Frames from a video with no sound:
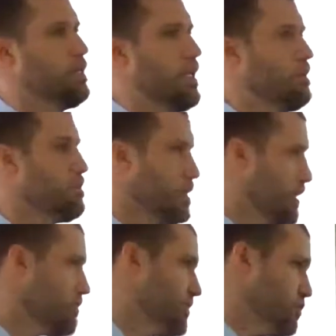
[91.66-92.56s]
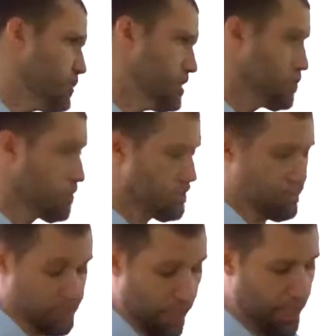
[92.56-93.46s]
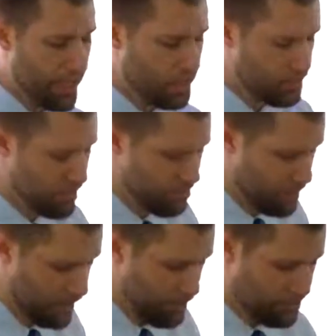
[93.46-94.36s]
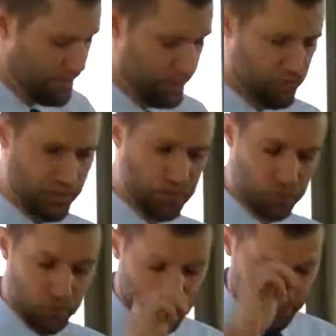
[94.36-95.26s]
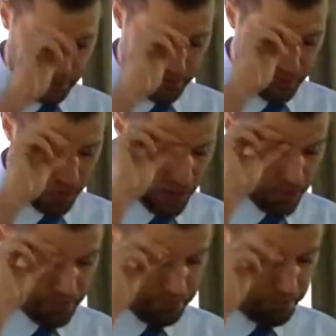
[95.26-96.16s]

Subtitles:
They believed that Jesus was the Messiah. They believed that Jesus was the Son of God.